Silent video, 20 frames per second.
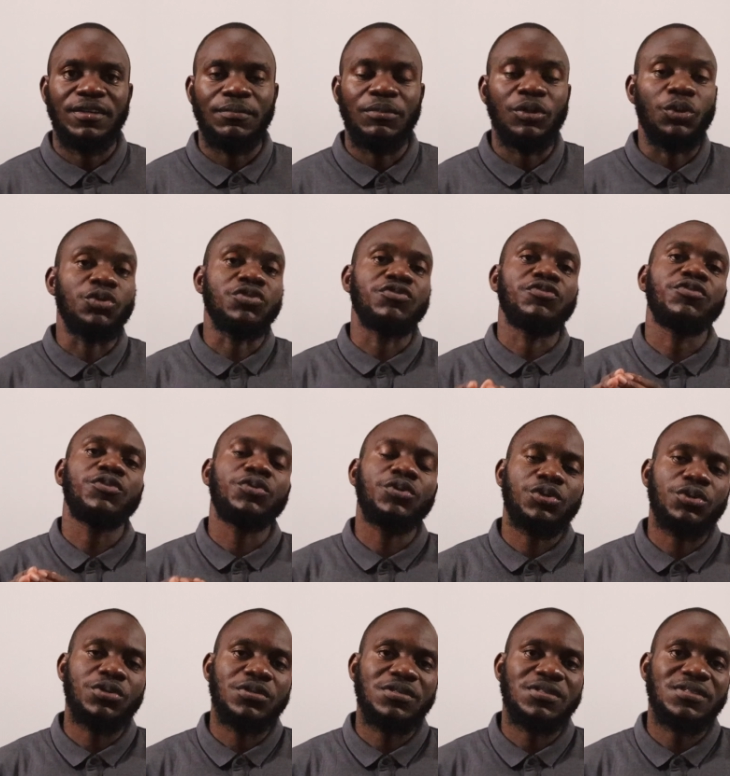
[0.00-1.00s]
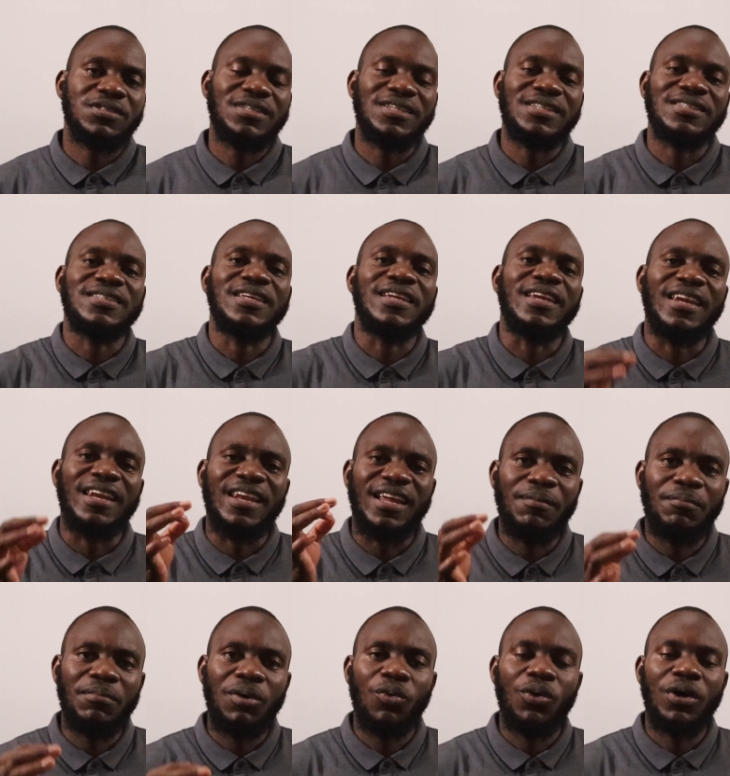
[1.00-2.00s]
Because fructose is the
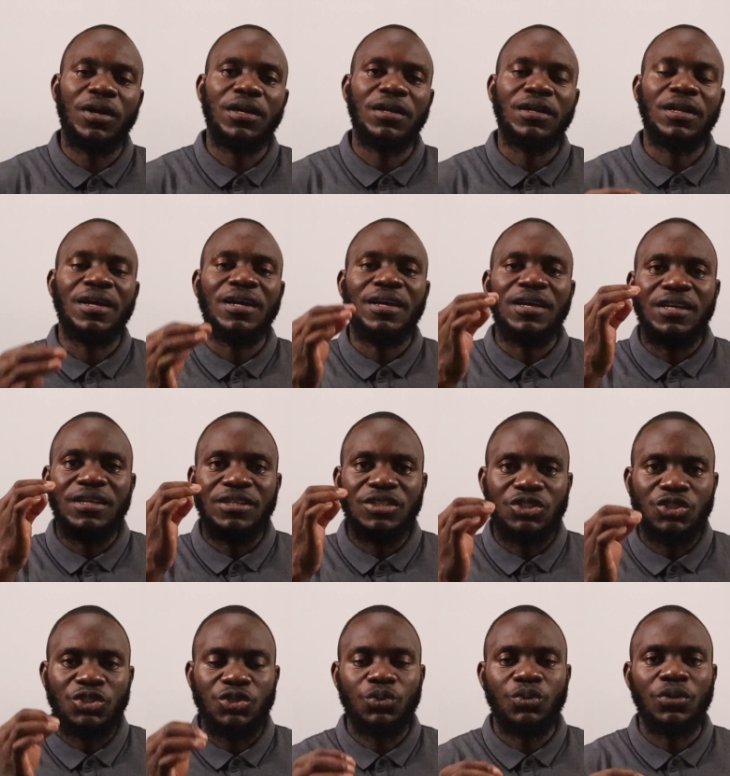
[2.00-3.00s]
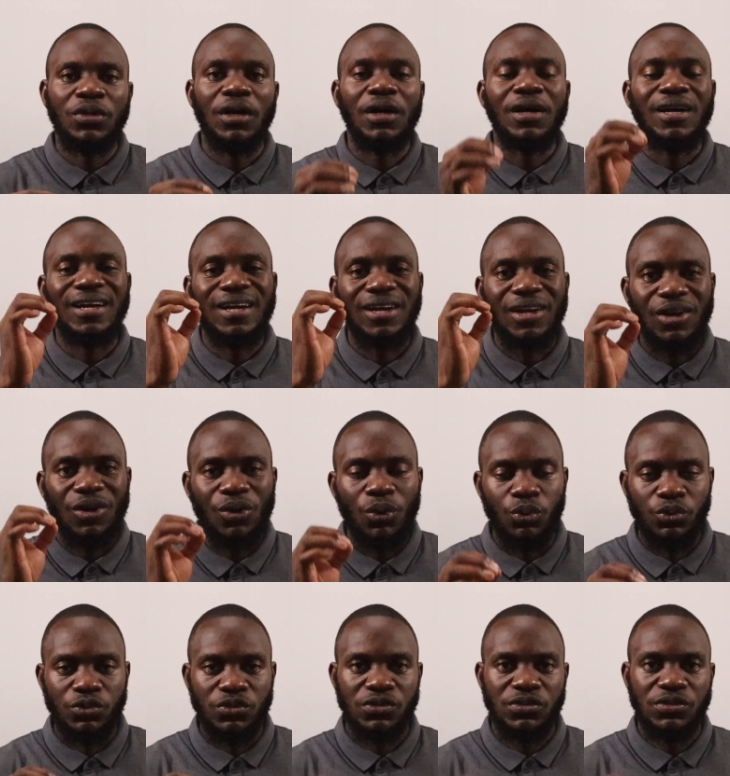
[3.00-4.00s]
number one sugar
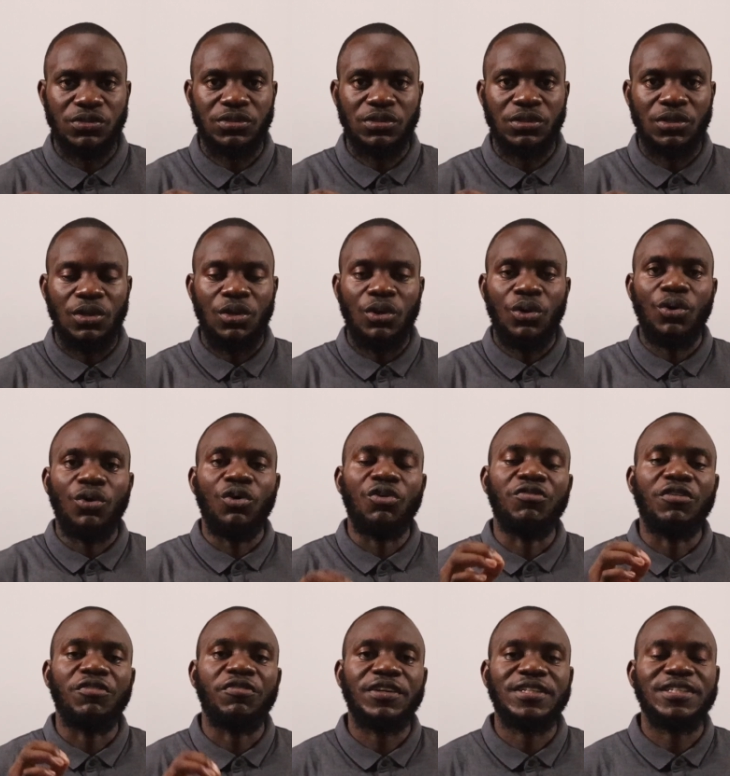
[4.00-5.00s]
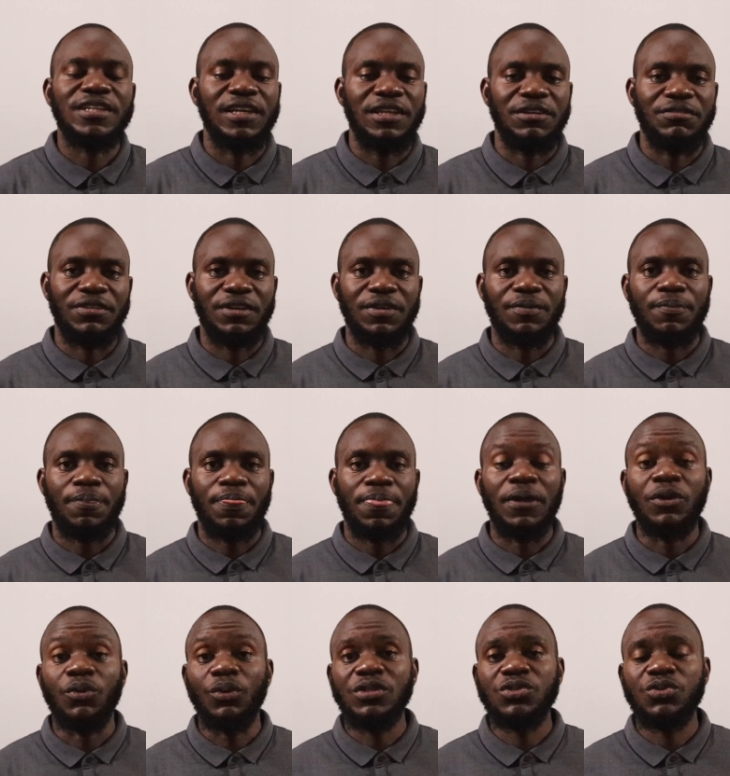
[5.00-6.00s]
cause of a fatty liver.
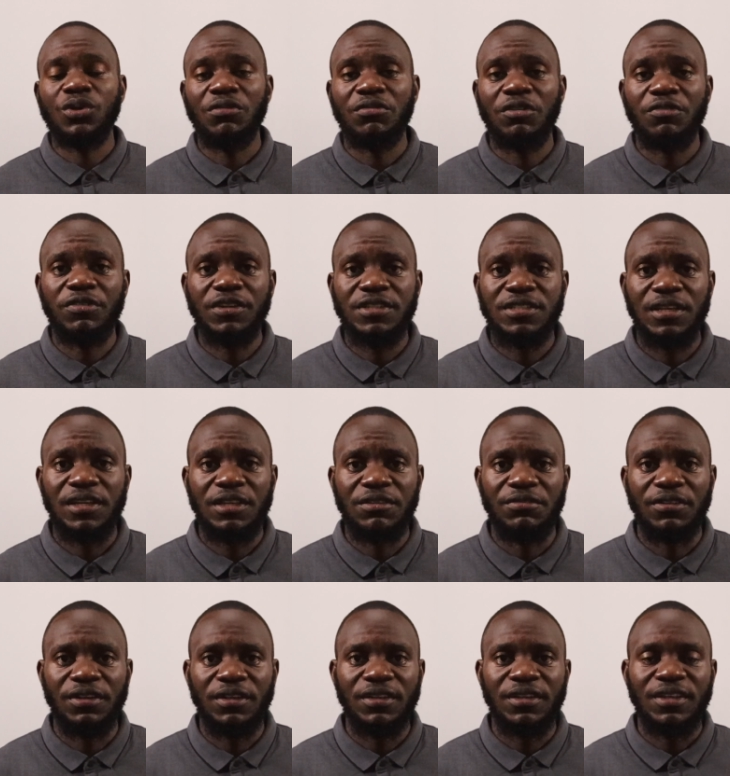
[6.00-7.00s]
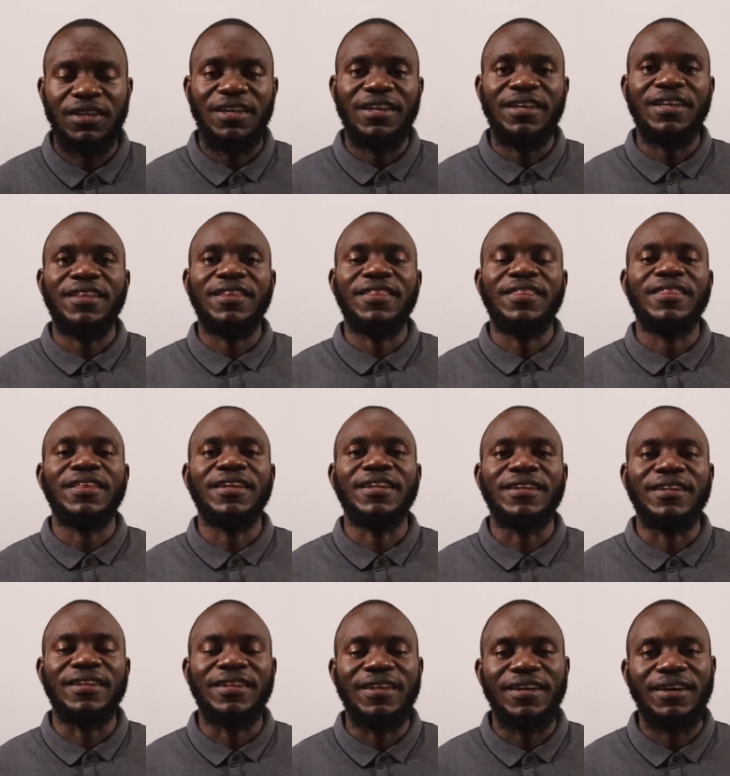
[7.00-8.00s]
And once you have a fatty liver,
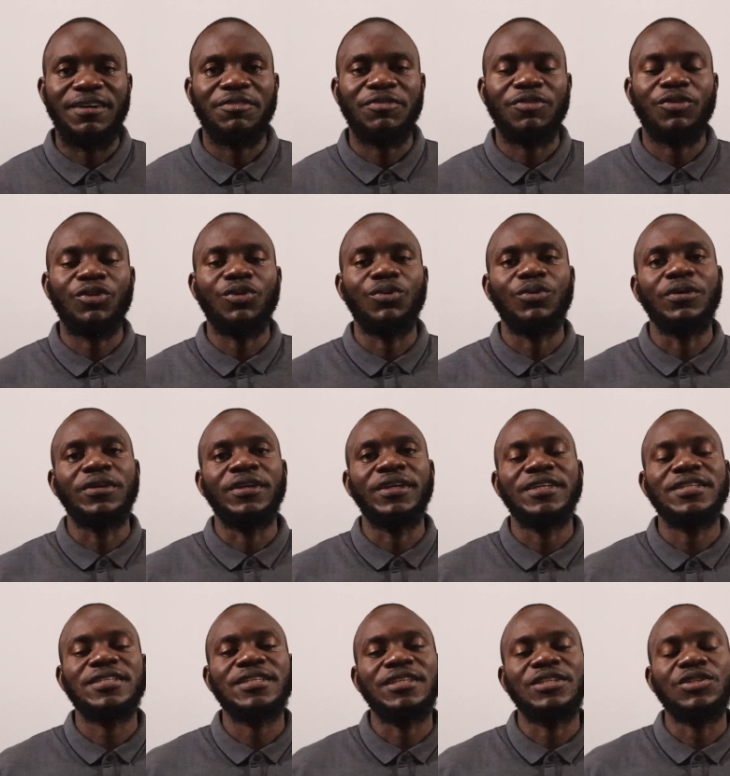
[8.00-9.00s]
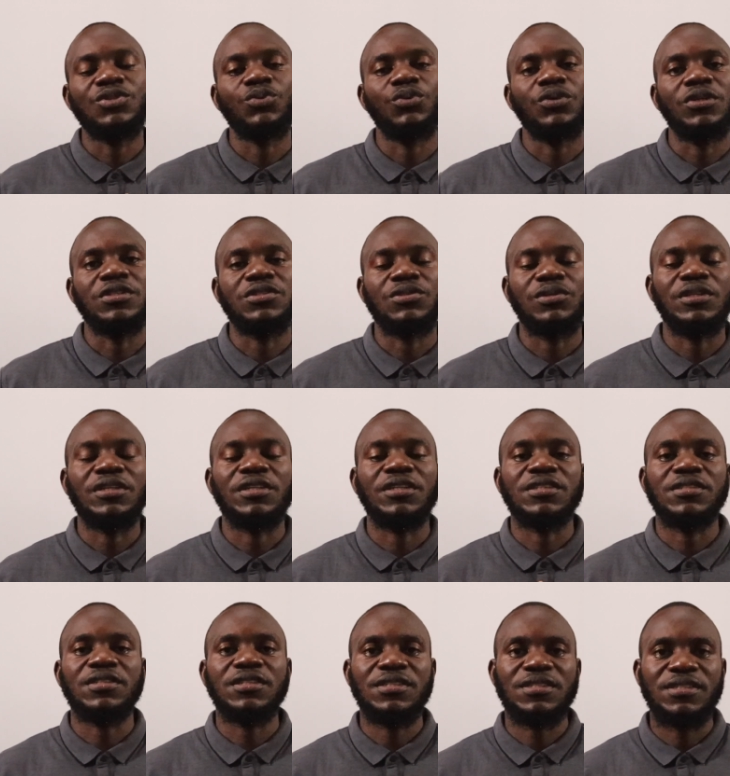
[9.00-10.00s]
then therefore you will get into insulin
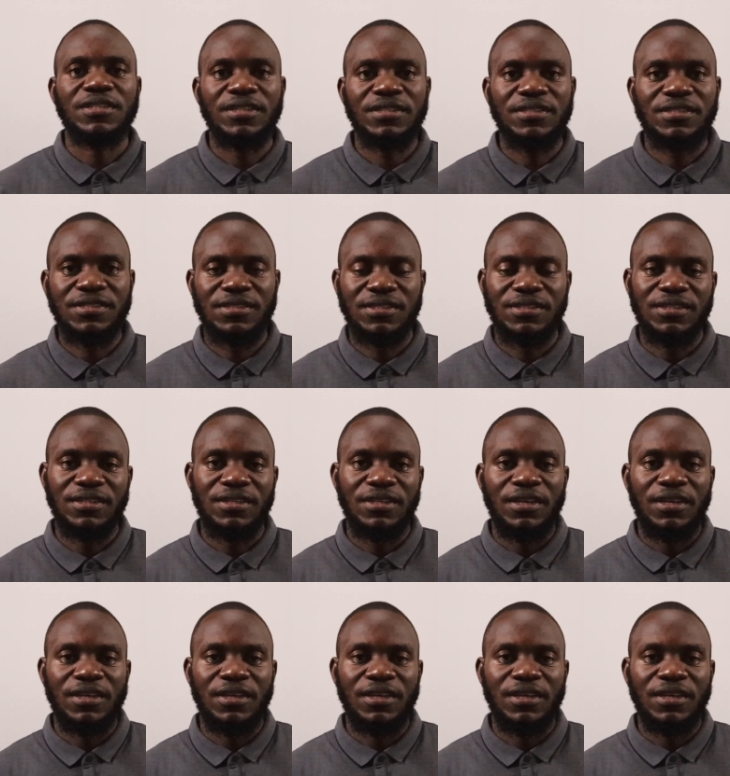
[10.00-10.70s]
resistance.